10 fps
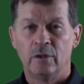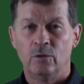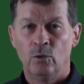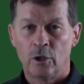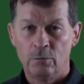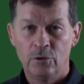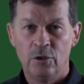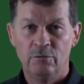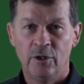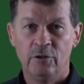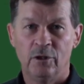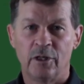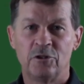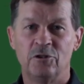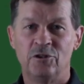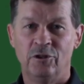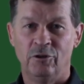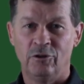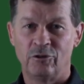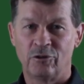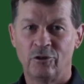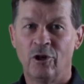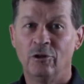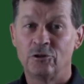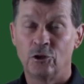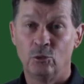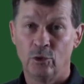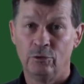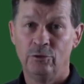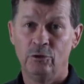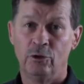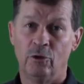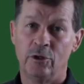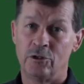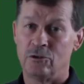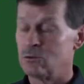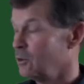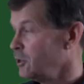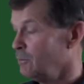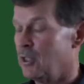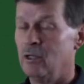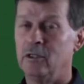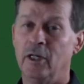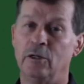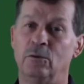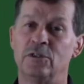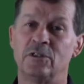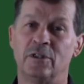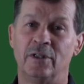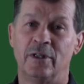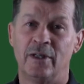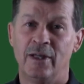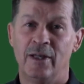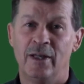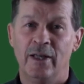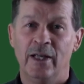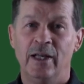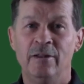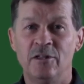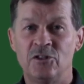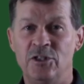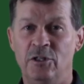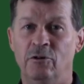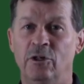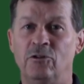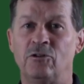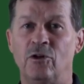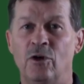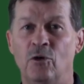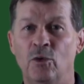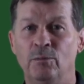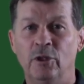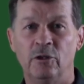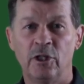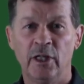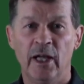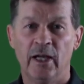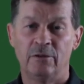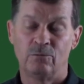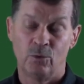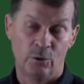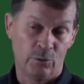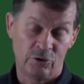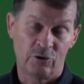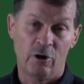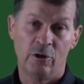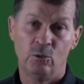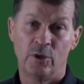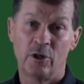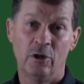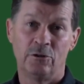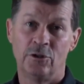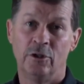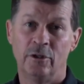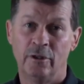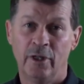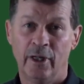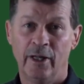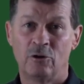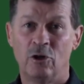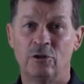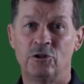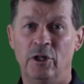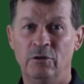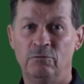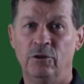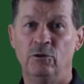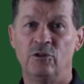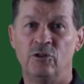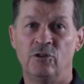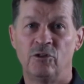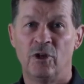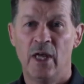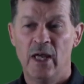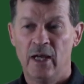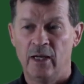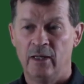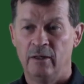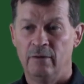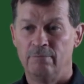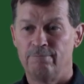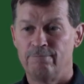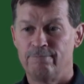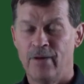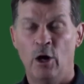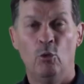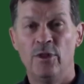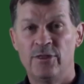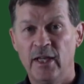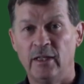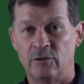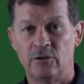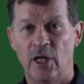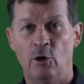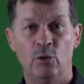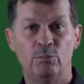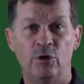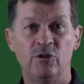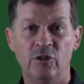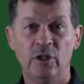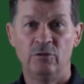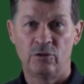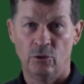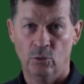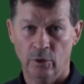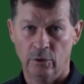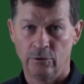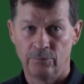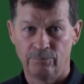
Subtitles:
Welcome to the video lecture series, Culture, Worldview, and Origins. We're Tim and Holly Nyquist. In this series, we've been looking at, we started with culture and how culture influences how one thinks, how one perceives the world.